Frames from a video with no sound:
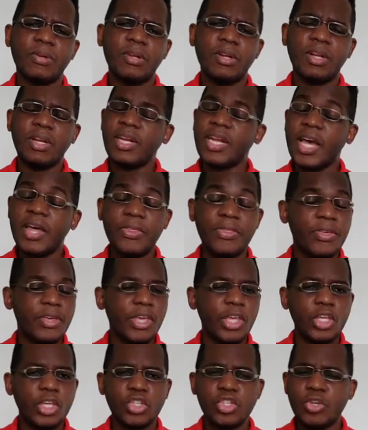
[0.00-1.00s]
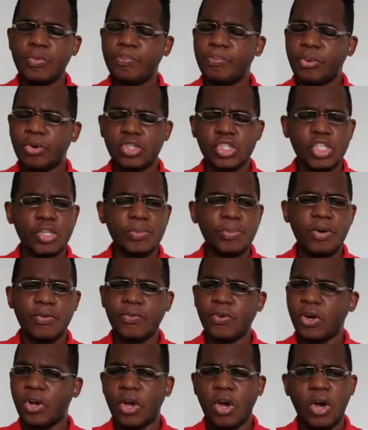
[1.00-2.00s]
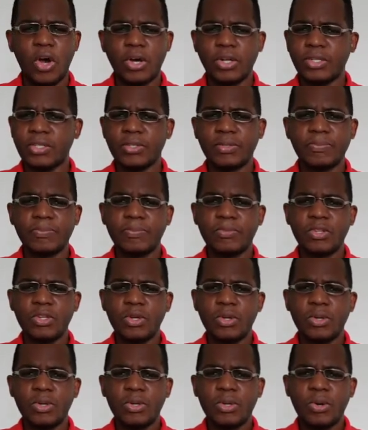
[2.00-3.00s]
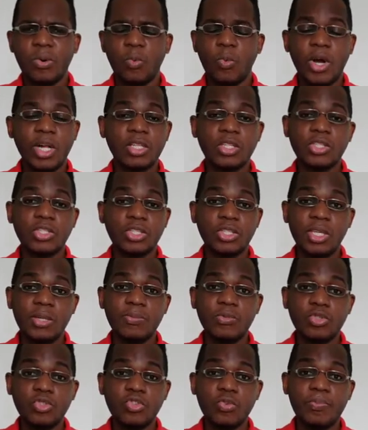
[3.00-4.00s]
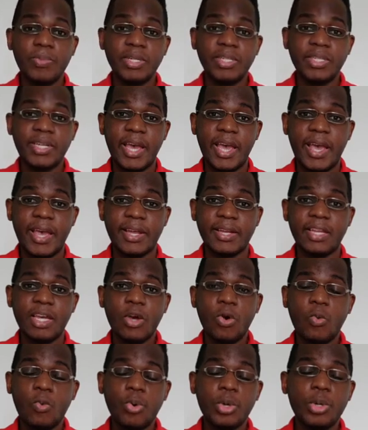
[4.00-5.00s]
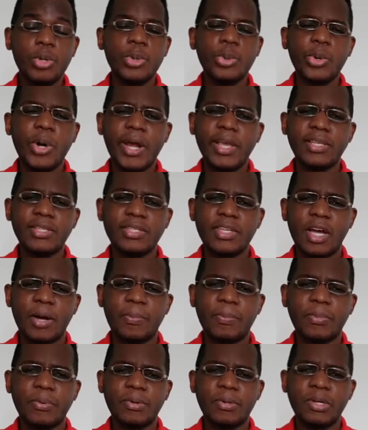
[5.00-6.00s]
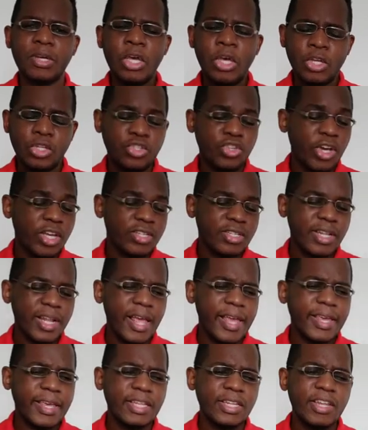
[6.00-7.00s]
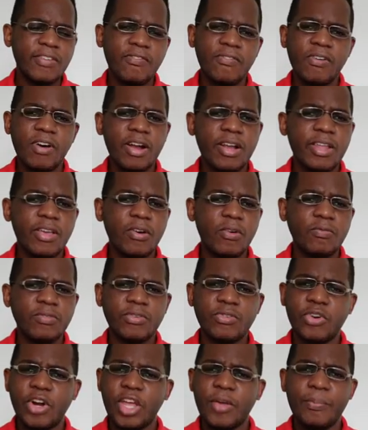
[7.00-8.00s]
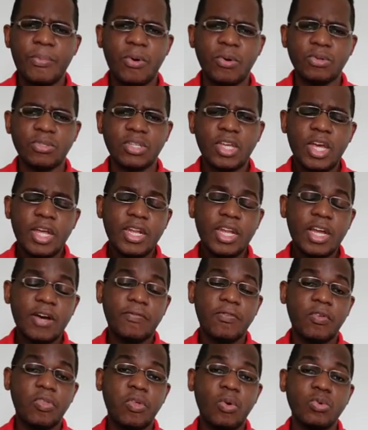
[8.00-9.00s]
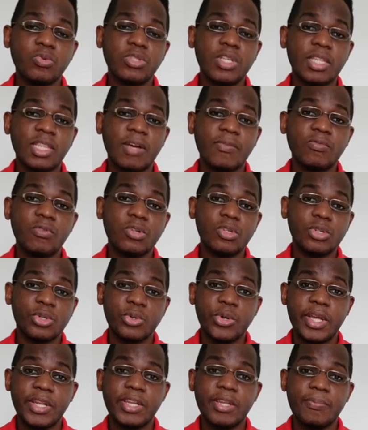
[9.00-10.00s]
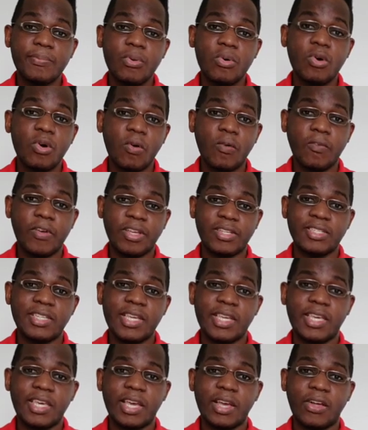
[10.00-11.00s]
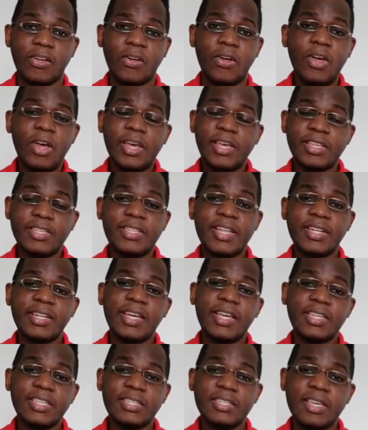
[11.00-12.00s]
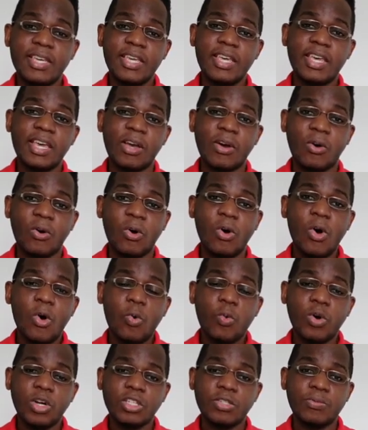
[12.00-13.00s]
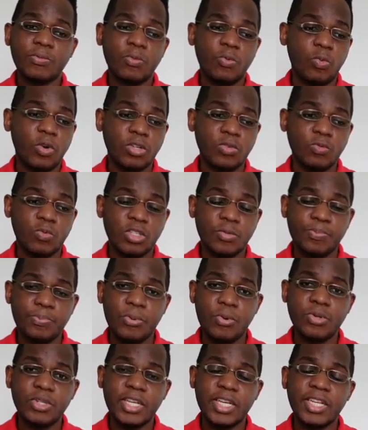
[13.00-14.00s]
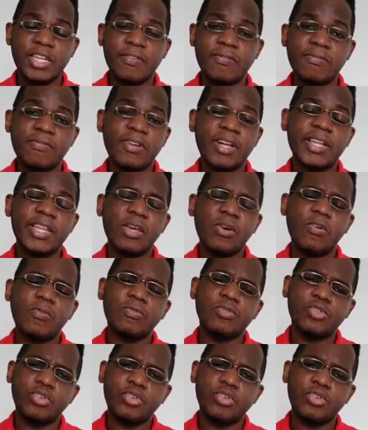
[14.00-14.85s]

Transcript: Nothing is impossible for God. What seems to be dead will rise up just like in the valley of dry bones. Now, for those that have not read the book of Ezekiel, is that Ezekiel was, was put in the valley of